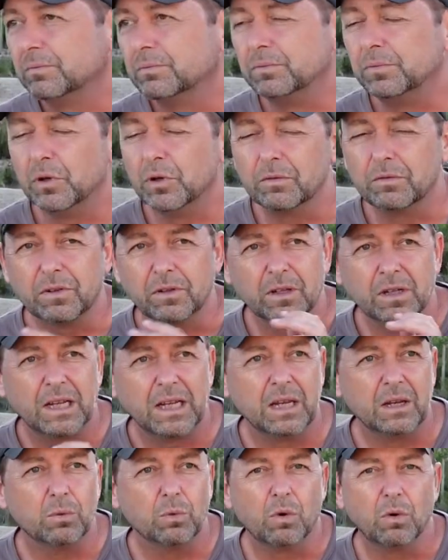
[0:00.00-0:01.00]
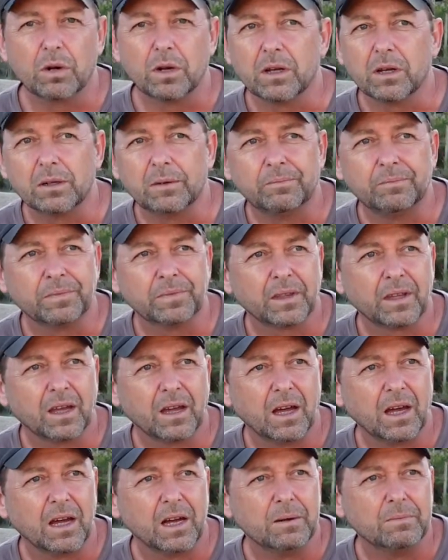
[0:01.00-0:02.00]
beautiful clean water.
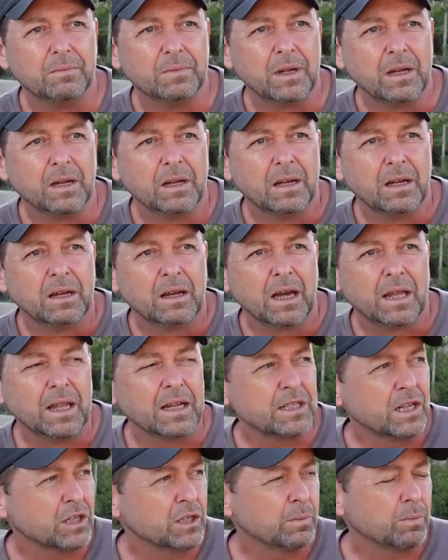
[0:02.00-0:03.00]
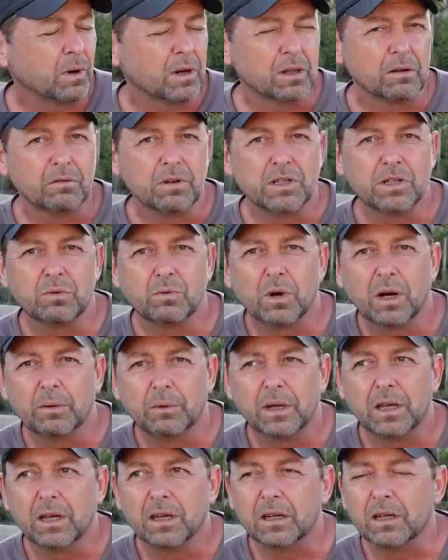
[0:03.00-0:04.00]
That's actually part of the reason why
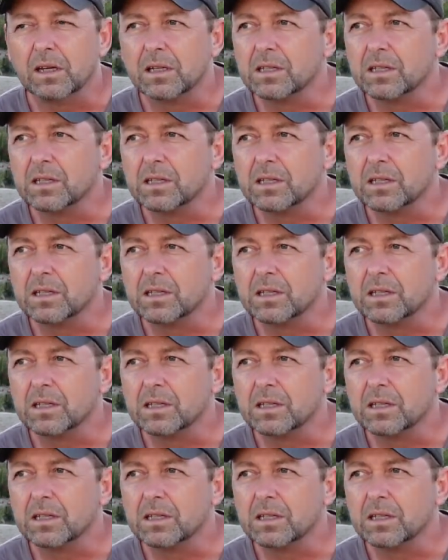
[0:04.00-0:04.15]
we're here.